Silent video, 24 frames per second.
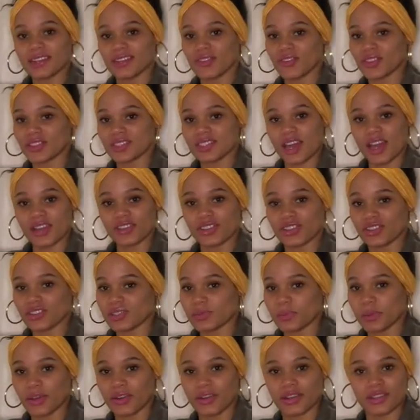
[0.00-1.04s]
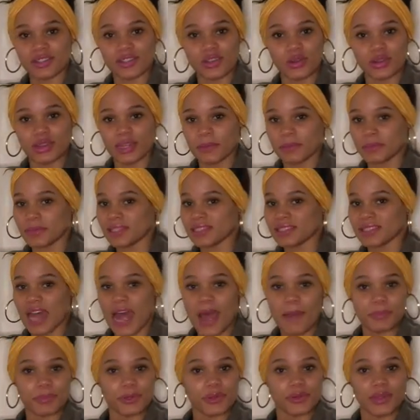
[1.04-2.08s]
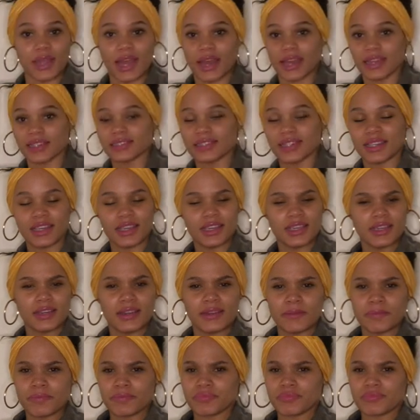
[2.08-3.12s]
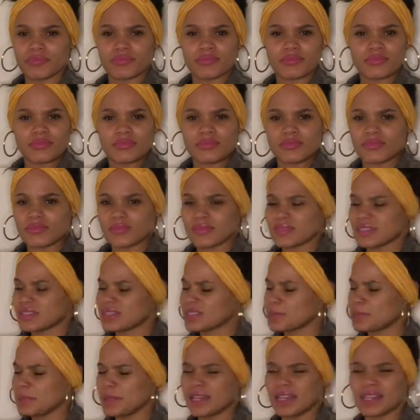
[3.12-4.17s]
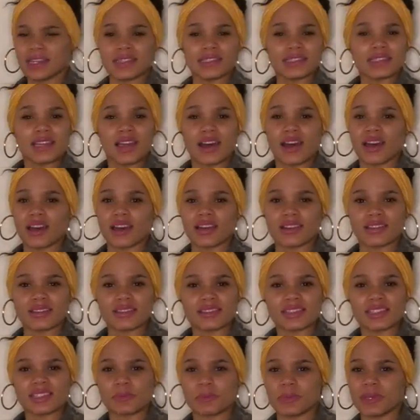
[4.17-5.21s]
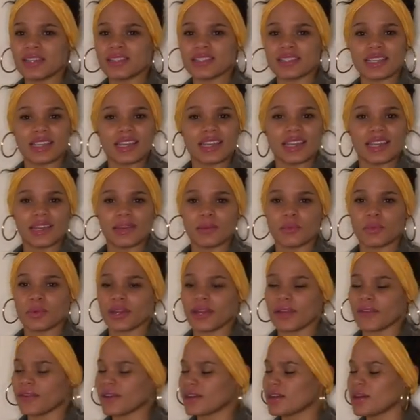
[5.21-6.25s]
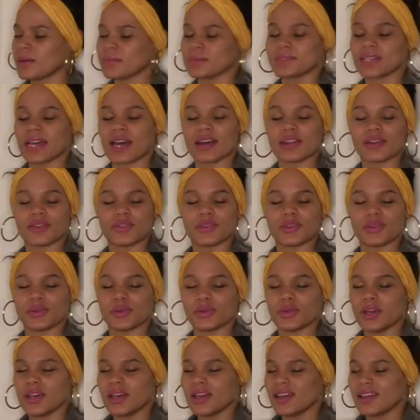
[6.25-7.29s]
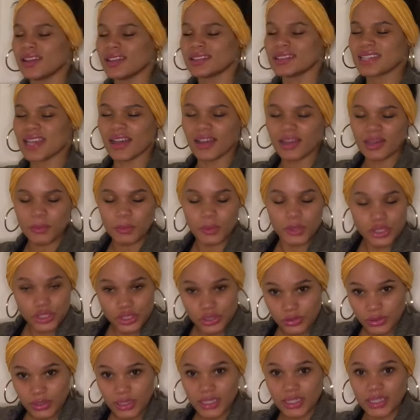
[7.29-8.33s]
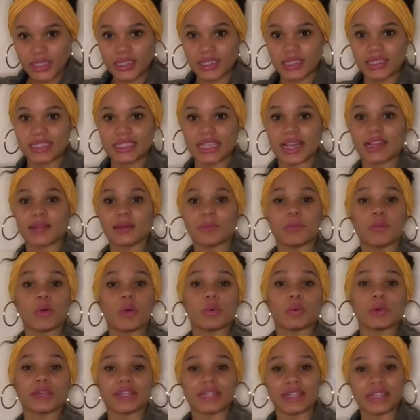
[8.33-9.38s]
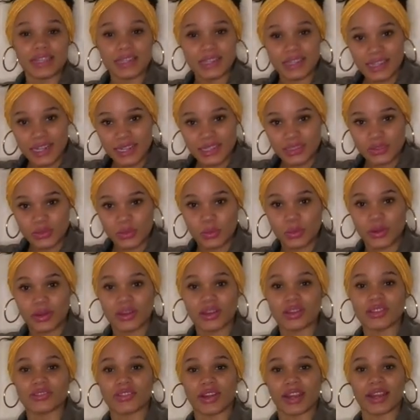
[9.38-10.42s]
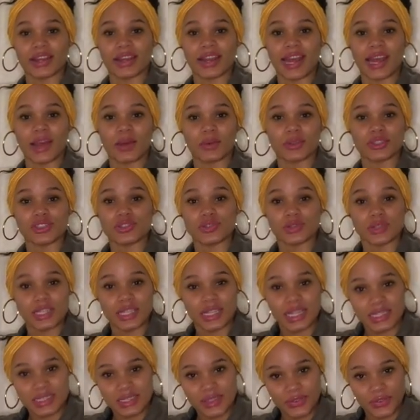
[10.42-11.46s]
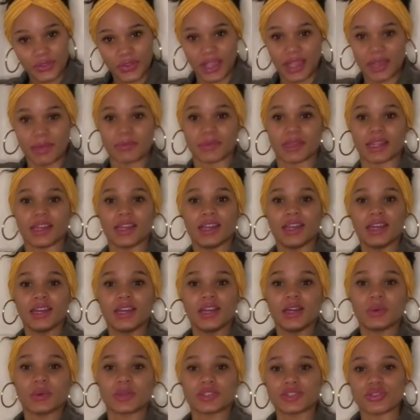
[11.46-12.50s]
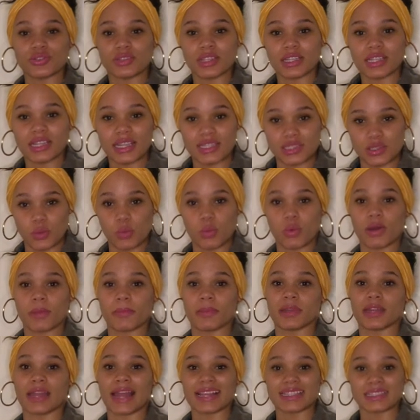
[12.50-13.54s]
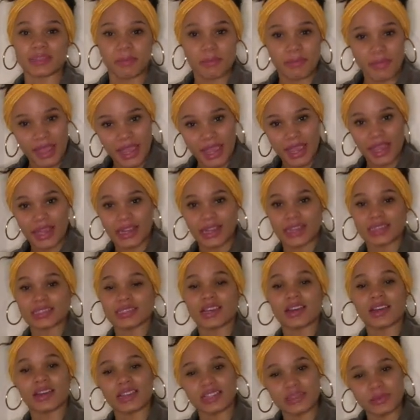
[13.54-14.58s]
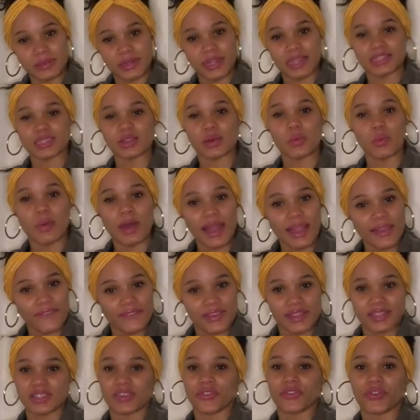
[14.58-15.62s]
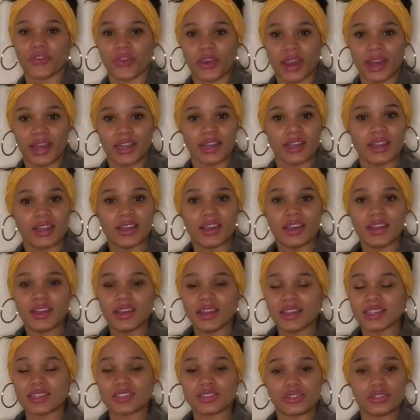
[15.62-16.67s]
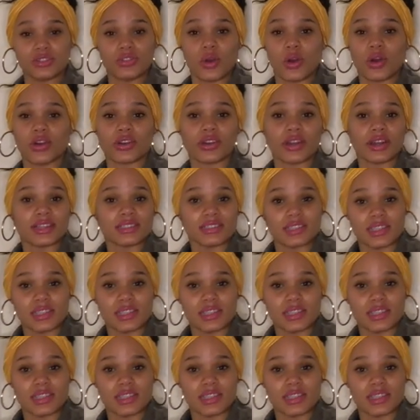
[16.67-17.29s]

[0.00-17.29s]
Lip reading: If it's on your spirit, don't let me stop you guys. Speak in tongues. Speak to him. Whatever comes out of you, tell him what you need. Tell him what we need as a world right now. What you need as a family. What you need as a woman, as a man, as a husband, as a wife, as a friend, as a daughter, as